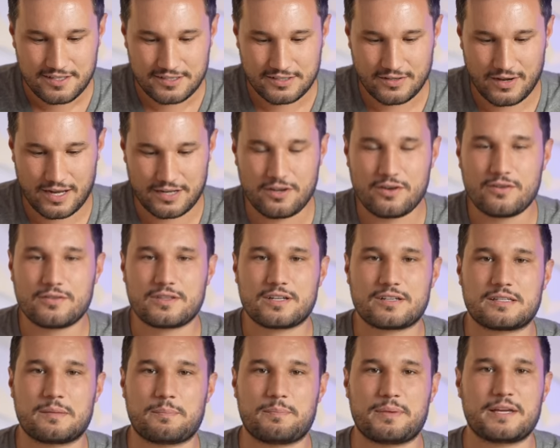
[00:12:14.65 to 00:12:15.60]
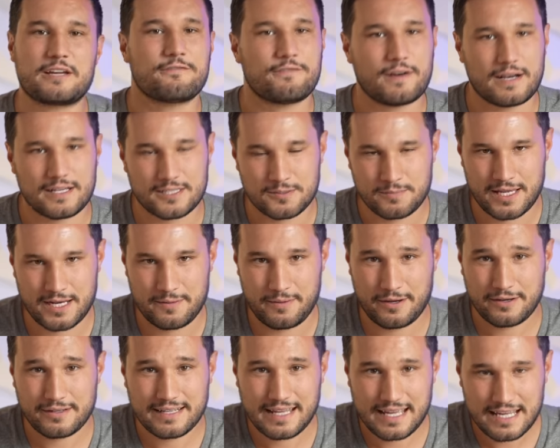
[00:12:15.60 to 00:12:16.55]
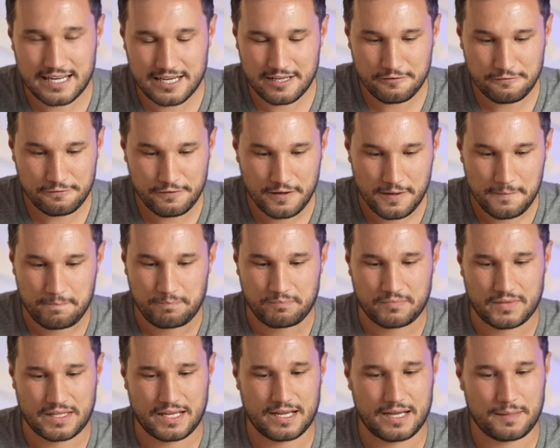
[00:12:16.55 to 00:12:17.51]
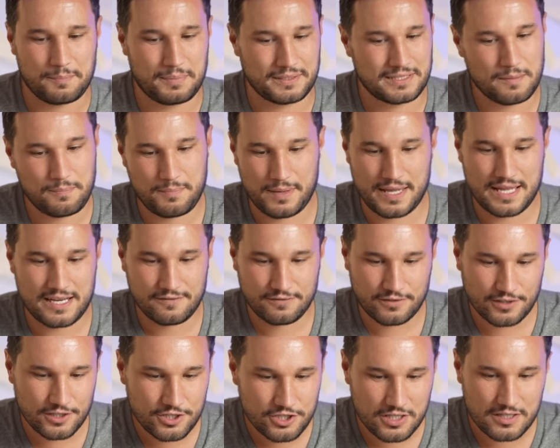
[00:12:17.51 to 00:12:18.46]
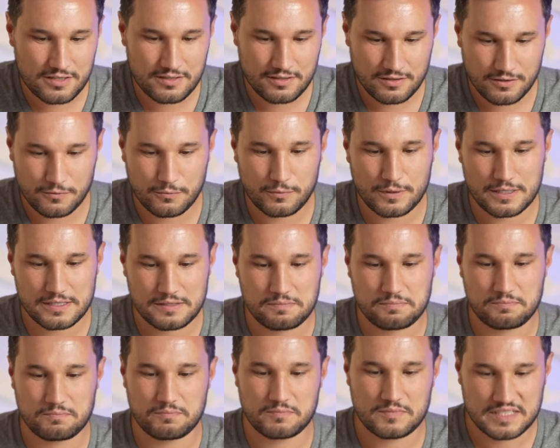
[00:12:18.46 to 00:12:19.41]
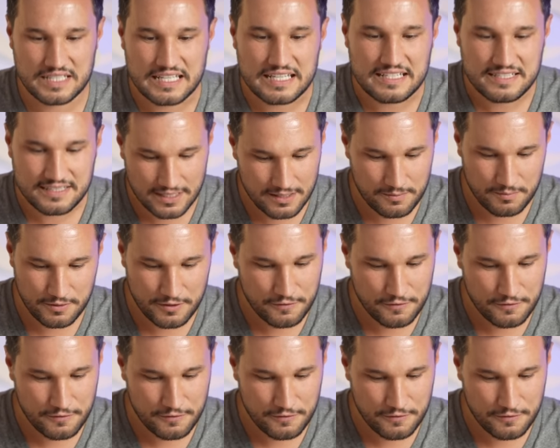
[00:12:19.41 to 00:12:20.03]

So I know there's a big fuss made about native, uh, but the beta version was decent